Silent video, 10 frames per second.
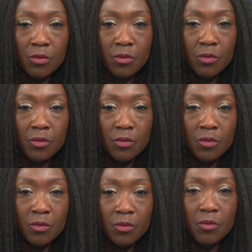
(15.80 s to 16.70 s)

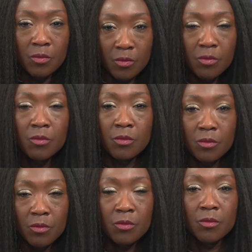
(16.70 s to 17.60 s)

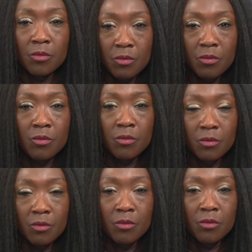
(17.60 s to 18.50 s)

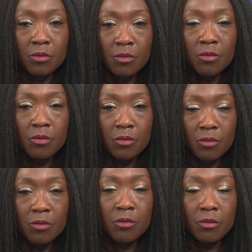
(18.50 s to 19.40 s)

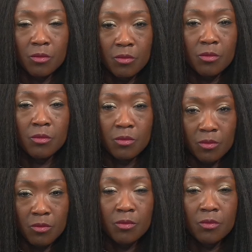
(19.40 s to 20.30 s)

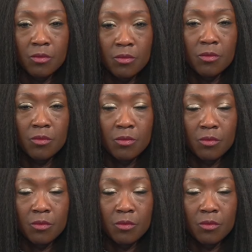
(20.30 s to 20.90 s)
This person isn't speaking.